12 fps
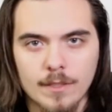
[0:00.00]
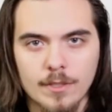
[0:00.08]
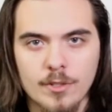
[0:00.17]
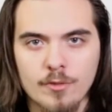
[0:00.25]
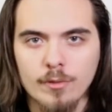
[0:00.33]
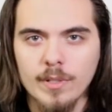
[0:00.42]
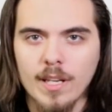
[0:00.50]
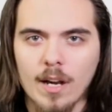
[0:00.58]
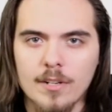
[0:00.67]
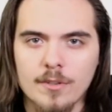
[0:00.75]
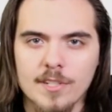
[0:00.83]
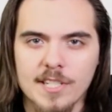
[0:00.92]
To truly
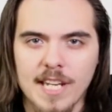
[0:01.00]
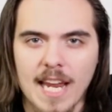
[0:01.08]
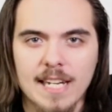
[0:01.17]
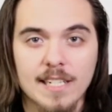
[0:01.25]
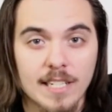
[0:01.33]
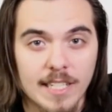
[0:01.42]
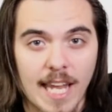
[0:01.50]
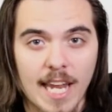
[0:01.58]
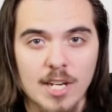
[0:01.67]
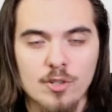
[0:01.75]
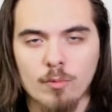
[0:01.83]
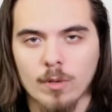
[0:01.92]
understand and
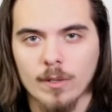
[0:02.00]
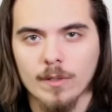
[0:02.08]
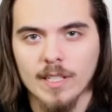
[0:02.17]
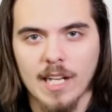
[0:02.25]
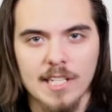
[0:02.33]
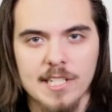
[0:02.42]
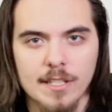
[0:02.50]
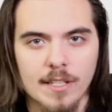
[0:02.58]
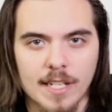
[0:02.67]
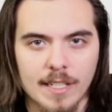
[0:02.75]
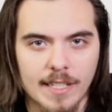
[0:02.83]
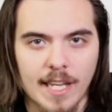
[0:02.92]
gauge where
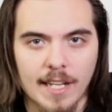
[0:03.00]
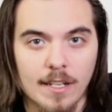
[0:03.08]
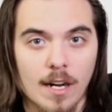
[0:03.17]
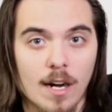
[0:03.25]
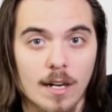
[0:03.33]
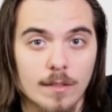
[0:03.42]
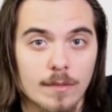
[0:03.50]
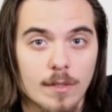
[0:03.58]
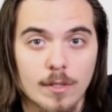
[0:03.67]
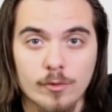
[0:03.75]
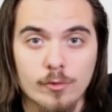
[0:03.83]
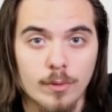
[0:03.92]
Godzilla and King Kong
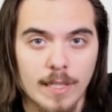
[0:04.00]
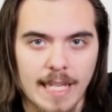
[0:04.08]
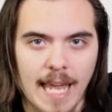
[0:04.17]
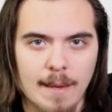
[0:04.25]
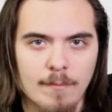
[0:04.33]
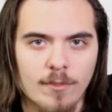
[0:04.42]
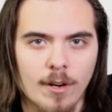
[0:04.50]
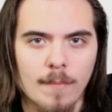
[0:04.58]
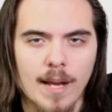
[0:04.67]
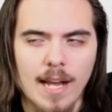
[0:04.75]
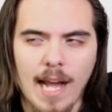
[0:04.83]
truly came from,